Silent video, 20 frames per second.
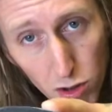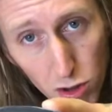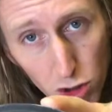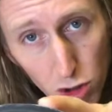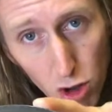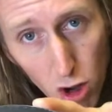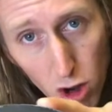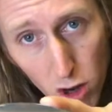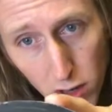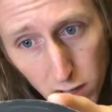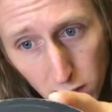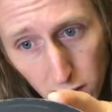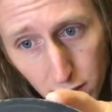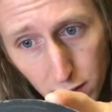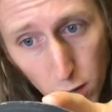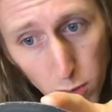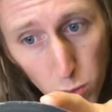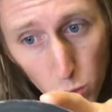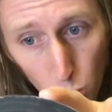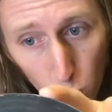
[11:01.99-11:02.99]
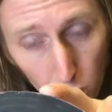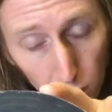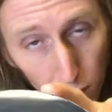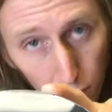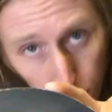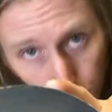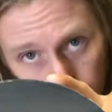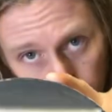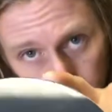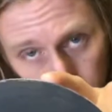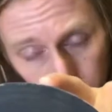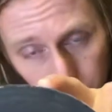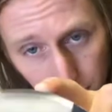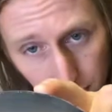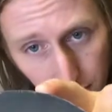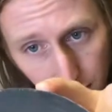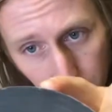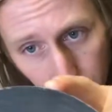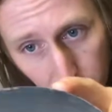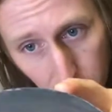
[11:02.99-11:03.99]
song, number 1 of
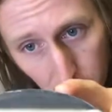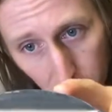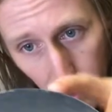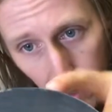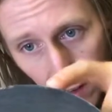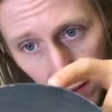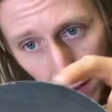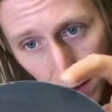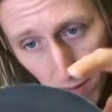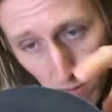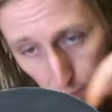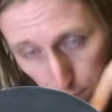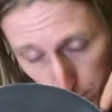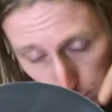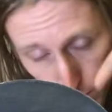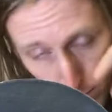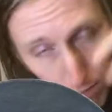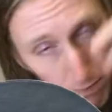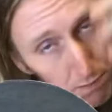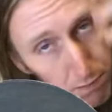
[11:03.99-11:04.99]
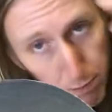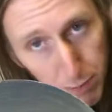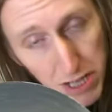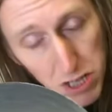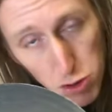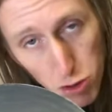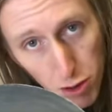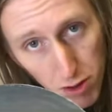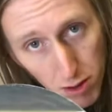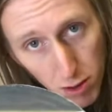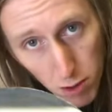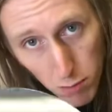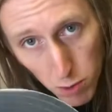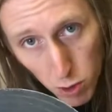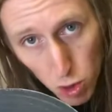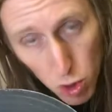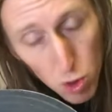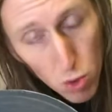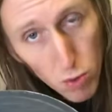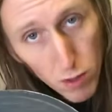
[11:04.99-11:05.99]
13, and picture disc number
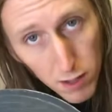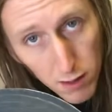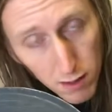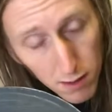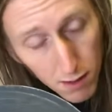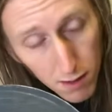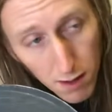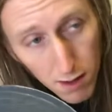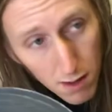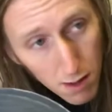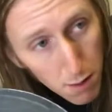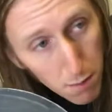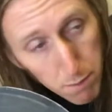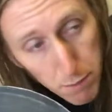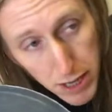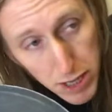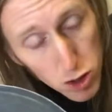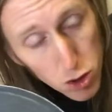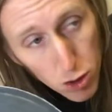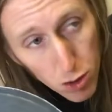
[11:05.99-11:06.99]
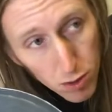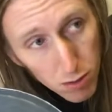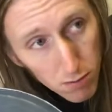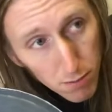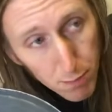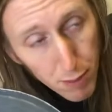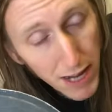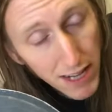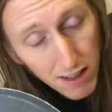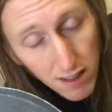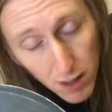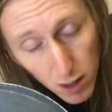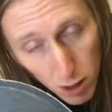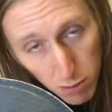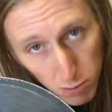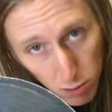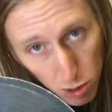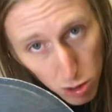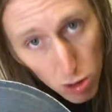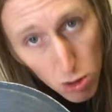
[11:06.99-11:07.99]
2 with picture painting
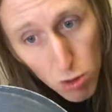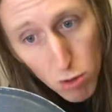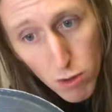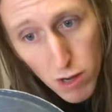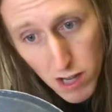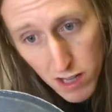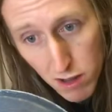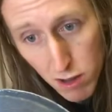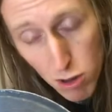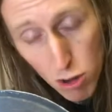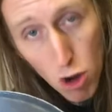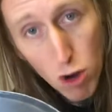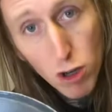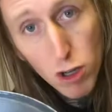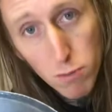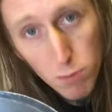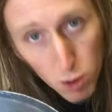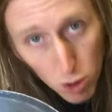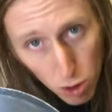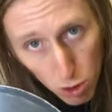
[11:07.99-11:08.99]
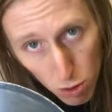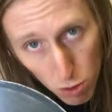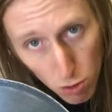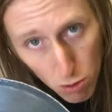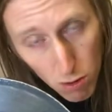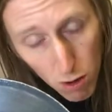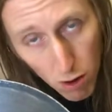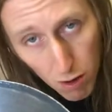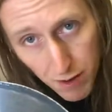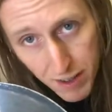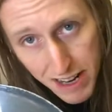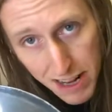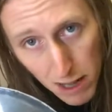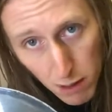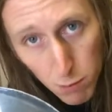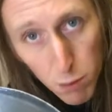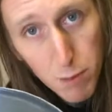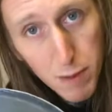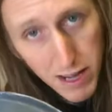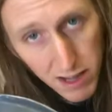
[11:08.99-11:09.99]
number 2 is song number 2 on the
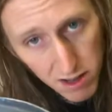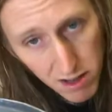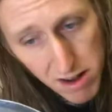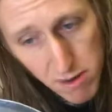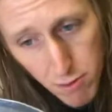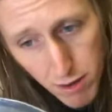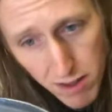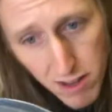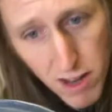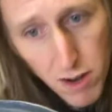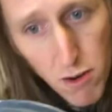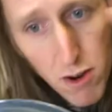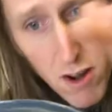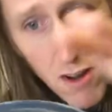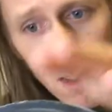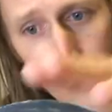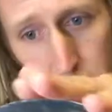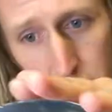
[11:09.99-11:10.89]
album, etc, etc.